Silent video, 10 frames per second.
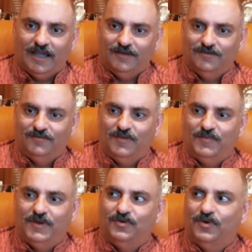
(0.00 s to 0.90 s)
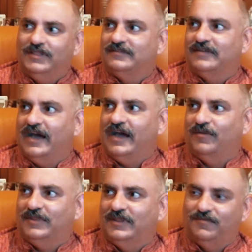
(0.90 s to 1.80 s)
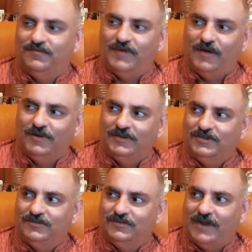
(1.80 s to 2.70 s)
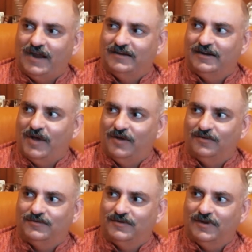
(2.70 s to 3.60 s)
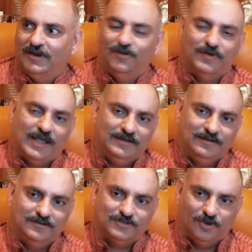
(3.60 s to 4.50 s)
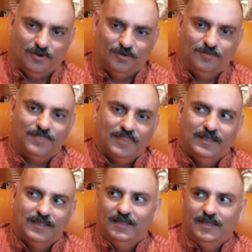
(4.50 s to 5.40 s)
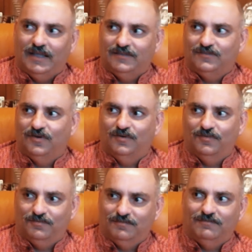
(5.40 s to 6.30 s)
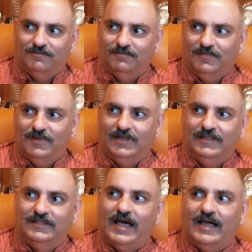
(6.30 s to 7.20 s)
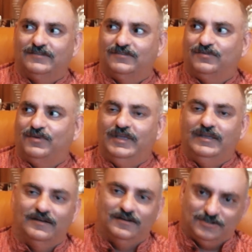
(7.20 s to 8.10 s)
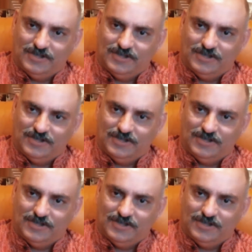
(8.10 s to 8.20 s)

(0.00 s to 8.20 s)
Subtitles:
And we've been doing this now. I mean, the foundation started about a little over 9 years ago. And so in the last 3 years,